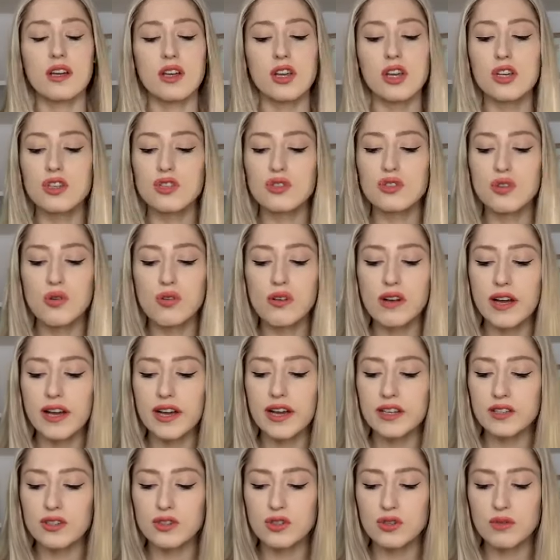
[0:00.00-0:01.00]
He's so
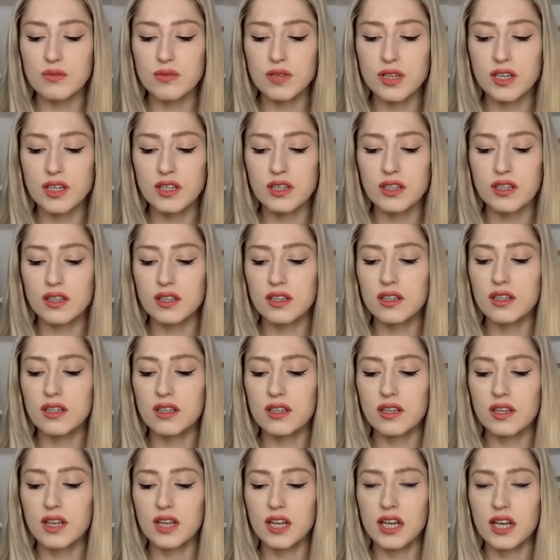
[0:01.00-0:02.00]
kind to me
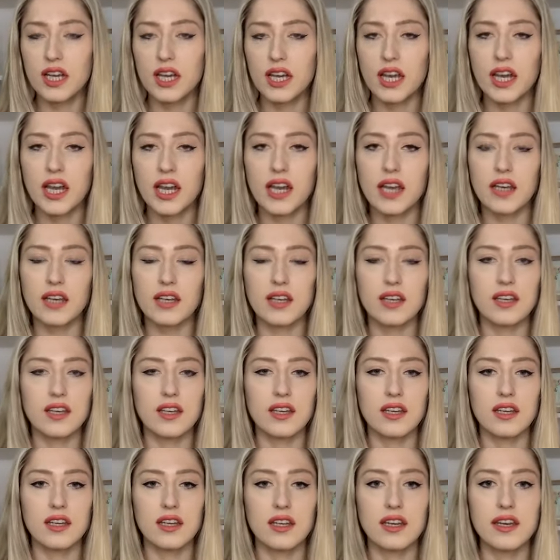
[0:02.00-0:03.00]
and
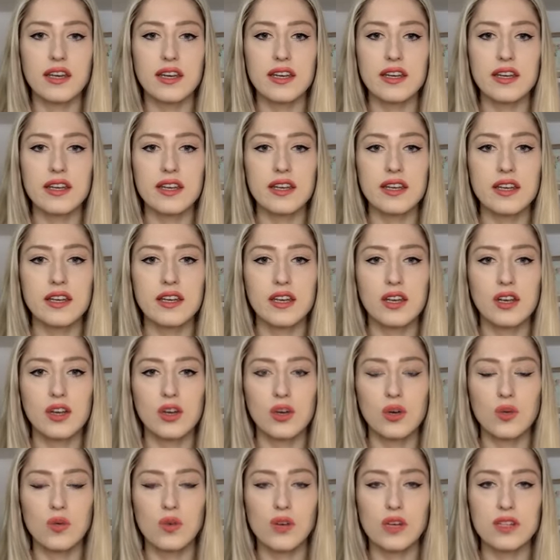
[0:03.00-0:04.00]
he
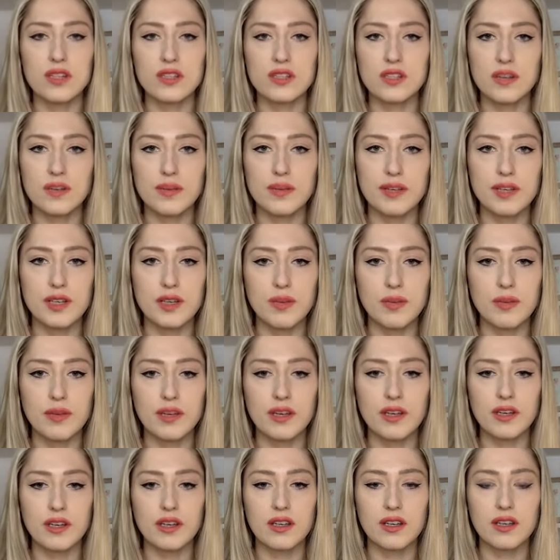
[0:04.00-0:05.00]
wants
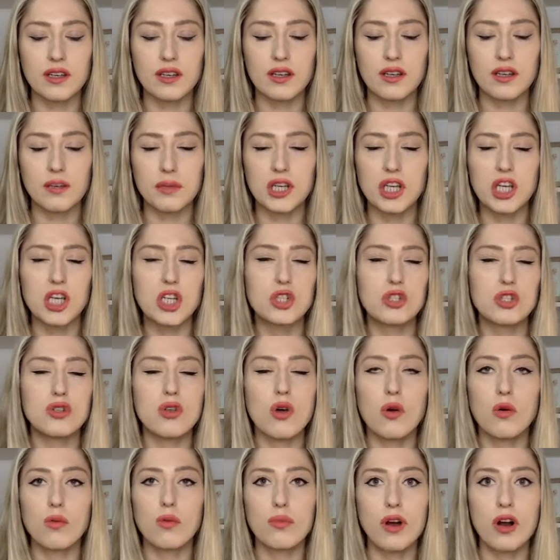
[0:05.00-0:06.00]
commitment, but he's
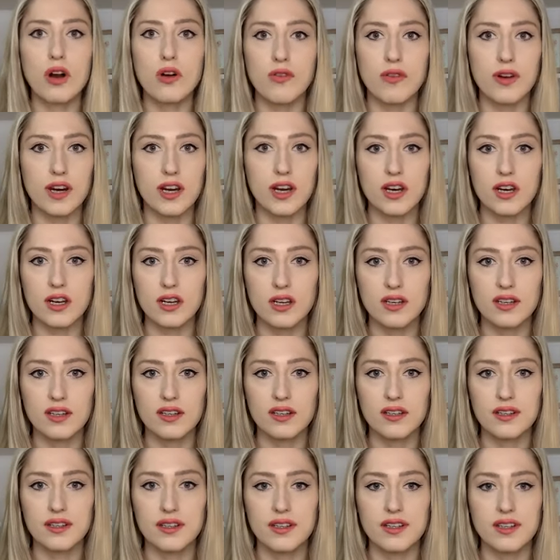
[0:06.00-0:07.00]
so boring.
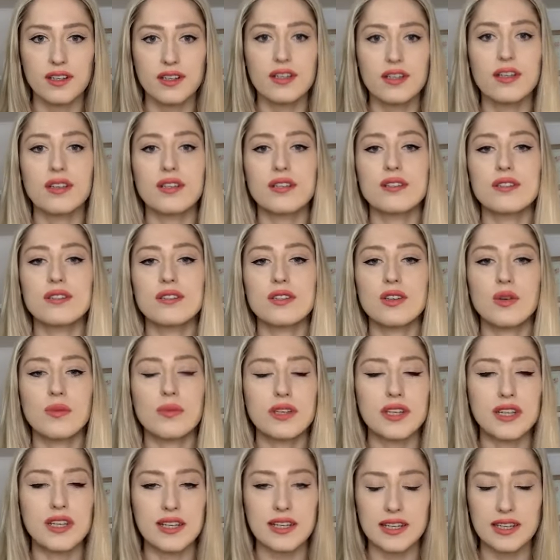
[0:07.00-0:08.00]
So
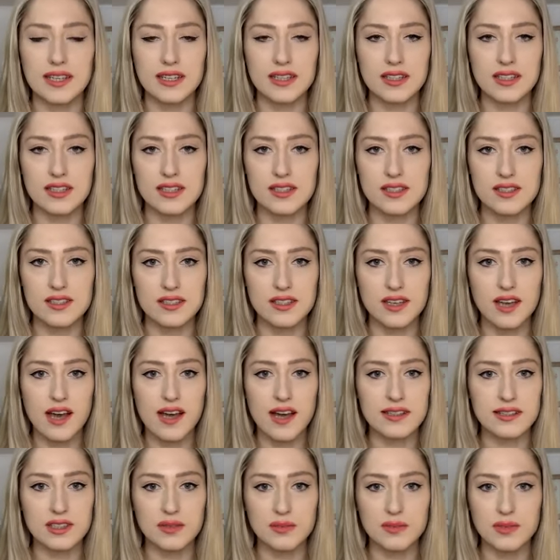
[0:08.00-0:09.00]
many ladies
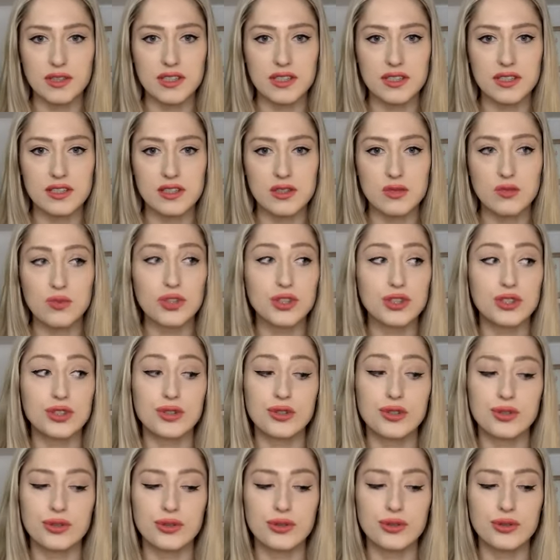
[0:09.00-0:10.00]
ask me this, what
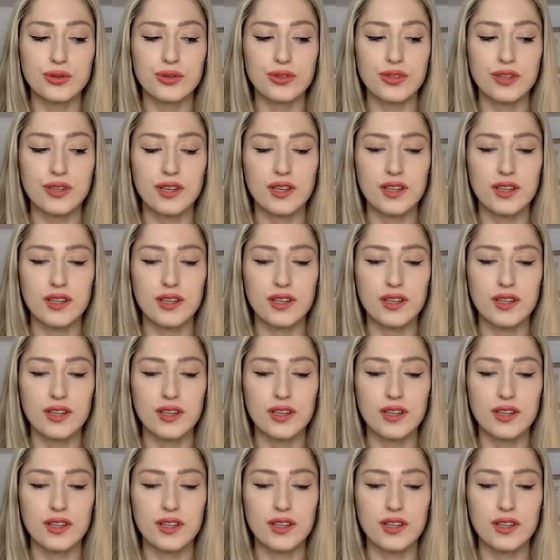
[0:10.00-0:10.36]
to do?